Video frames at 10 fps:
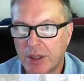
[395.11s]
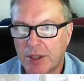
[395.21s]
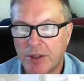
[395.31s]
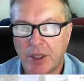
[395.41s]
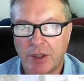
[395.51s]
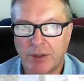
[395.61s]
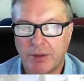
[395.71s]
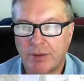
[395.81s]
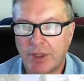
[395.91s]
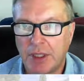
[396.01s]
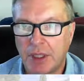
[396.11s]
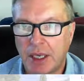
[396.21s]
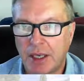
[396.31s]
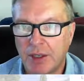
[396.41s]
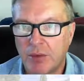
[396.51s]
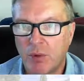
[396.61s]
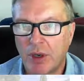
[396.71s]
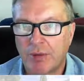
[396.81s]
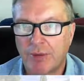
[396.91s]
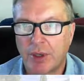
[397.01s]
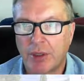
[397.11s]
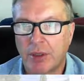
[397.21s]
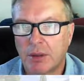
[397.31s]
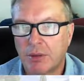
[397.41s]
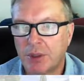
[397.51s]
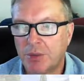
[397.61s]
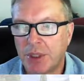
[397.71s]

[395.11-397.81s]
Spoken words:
from looking at the pictures that that's not 2 feet.